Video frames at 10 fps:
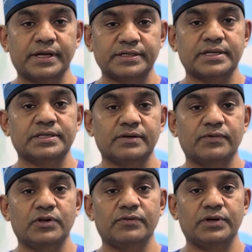extensive
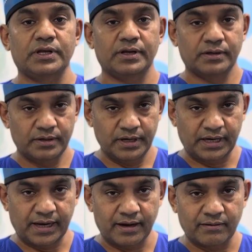DVT,
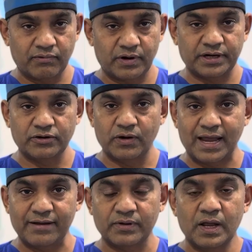it can threaten your life.